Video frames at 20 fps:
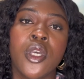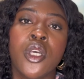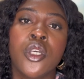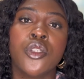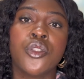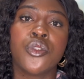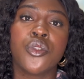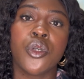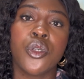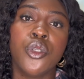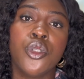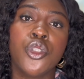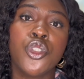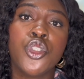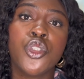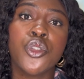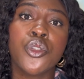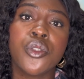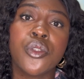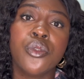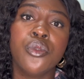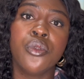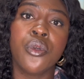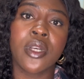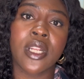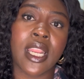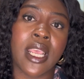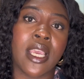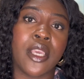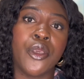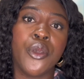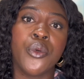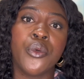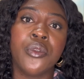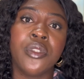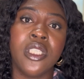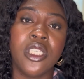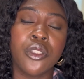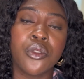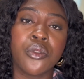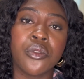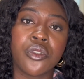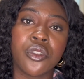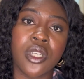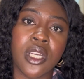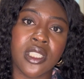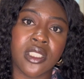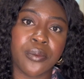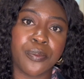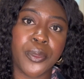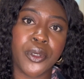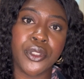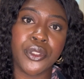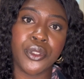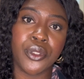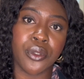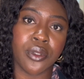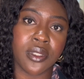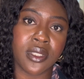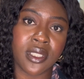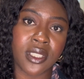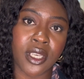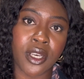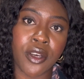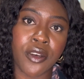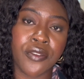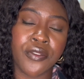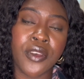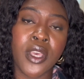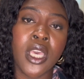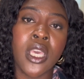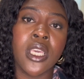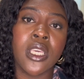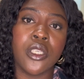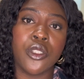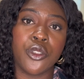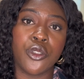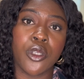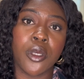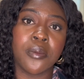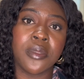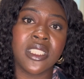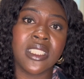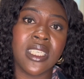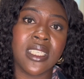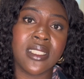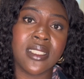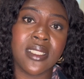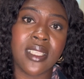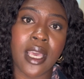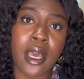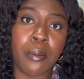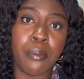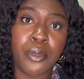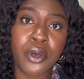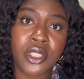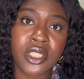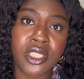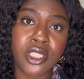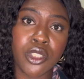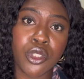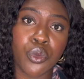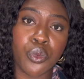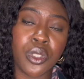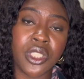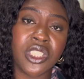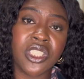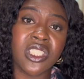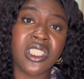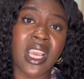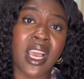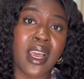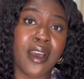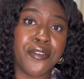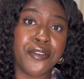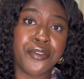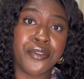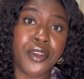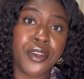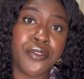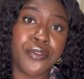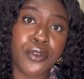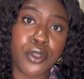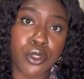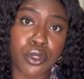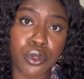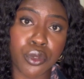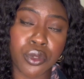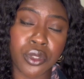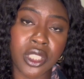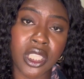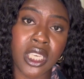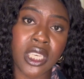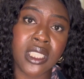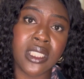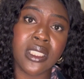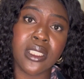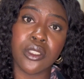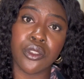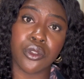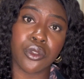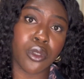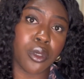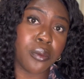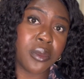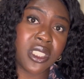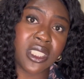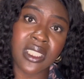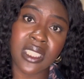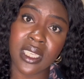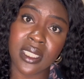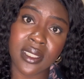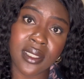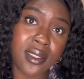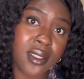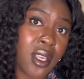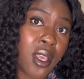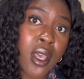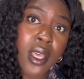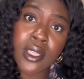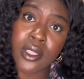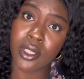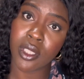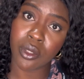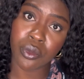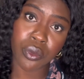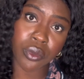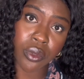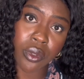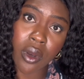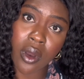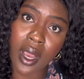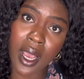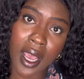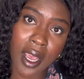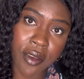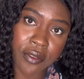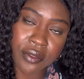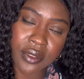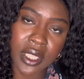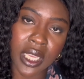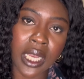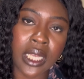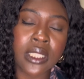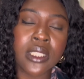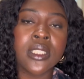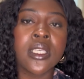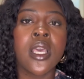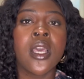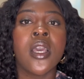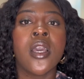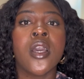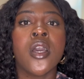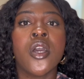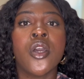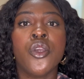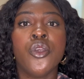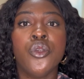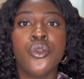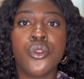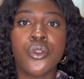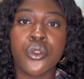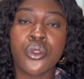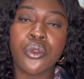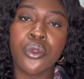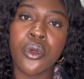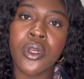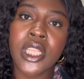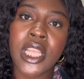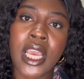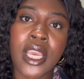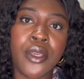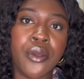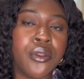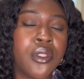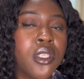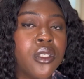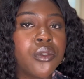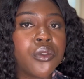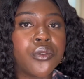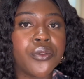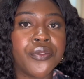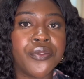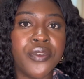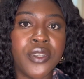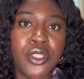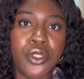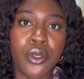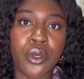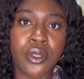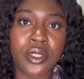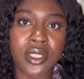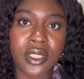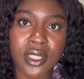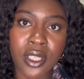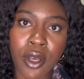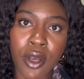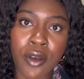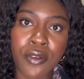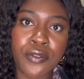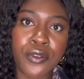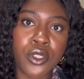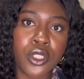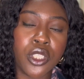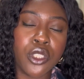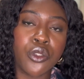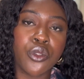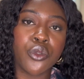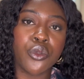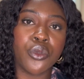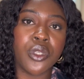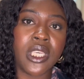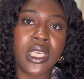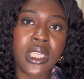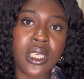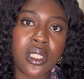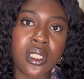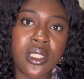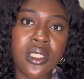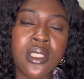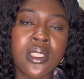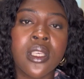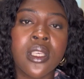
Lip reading: So you should know that you will need to transport yourself. In some states there are buses which are free for students. In some states they do not have that. You should know that you need to feed yourself, you need to eat.